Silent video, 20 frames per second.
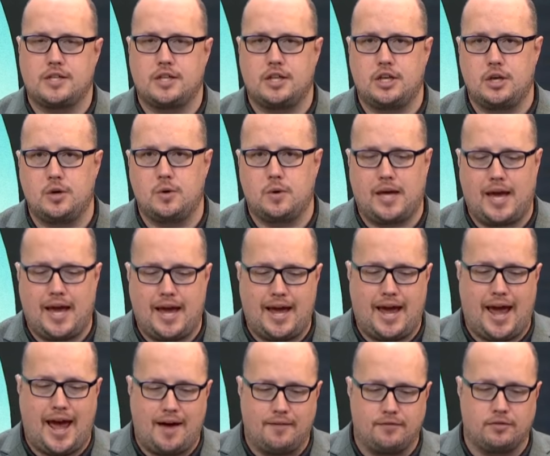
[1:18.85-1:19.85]
and the U.K.
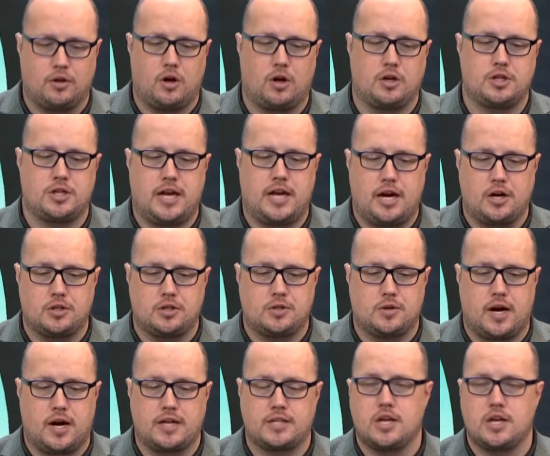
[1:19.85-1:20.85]
have launched
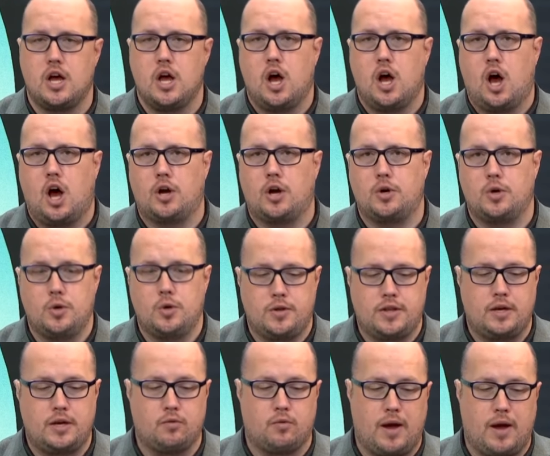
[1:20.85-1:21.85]
airstrikes on mm.
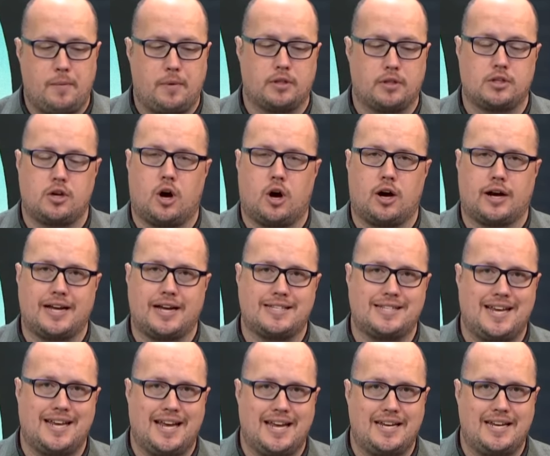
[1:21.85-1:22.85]
Houthi rebel
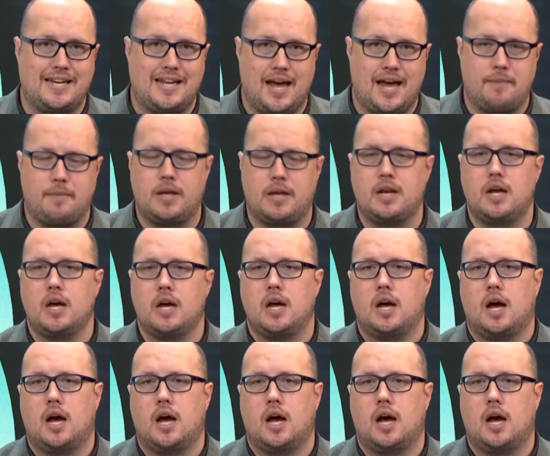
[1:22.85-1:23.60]
targets in Yemen.